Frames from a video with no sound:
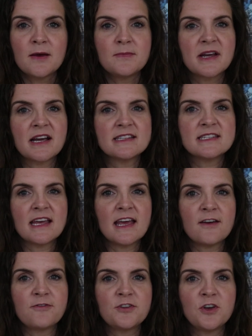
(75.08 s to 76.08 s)
Because
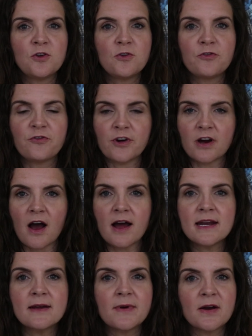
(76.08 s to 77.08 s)
if you've
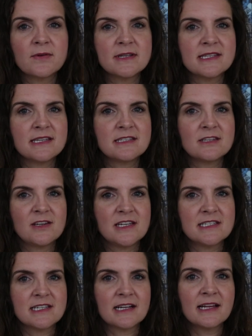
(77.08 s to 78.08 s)
forgotten about receipts you
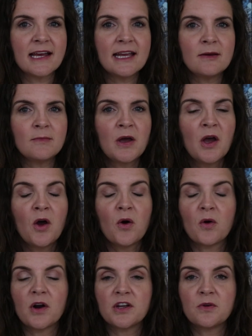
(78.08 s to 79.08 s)
need to claim,
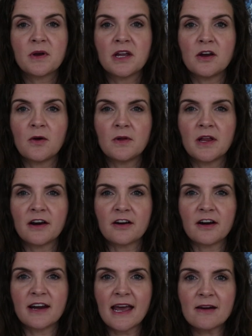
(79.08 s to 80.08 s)
or you can no
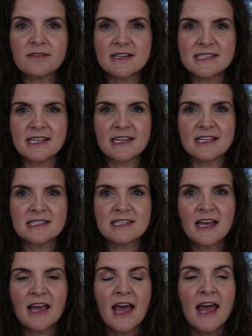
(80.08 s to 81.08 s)
longer get
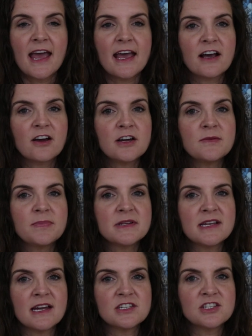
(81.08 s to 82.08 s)
receipts, it could
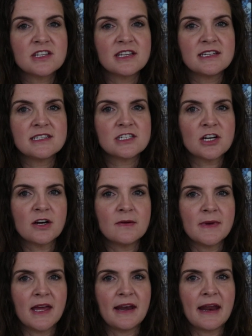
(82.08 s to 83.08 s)
potentially
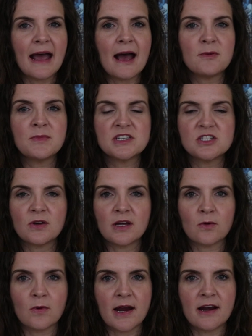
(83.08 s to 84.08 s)
determine how much you
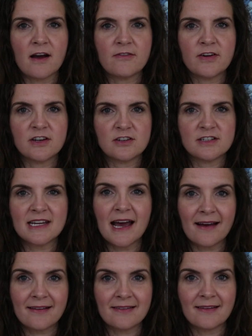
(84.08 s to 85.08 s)
can write off on your
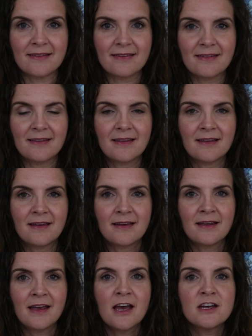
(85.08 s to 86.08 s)
taxes.
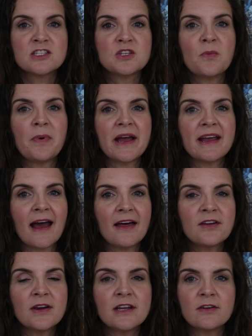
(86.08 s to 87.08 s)
So by
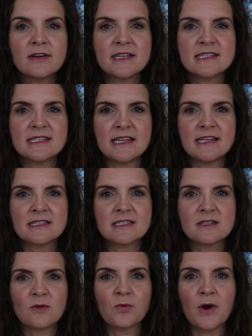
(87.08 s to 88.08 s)
gathering your
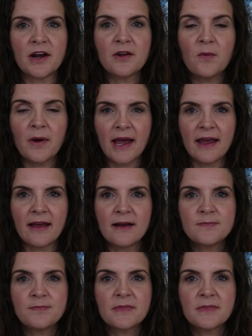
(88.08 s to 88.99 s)
receipts right away,